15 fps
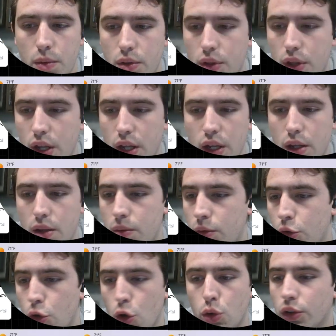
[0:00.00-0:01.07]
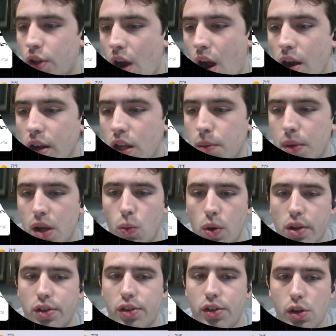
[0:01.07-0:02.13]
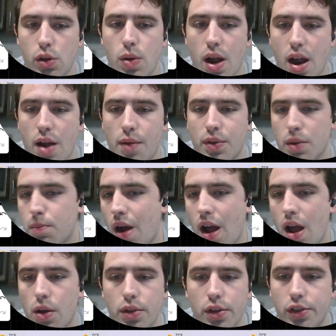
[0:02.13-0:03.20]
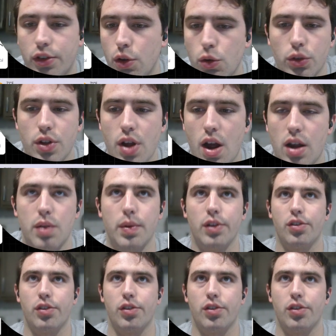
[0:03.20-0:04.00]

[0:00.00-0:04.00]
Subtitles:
the Google document once you have compiled this Google document.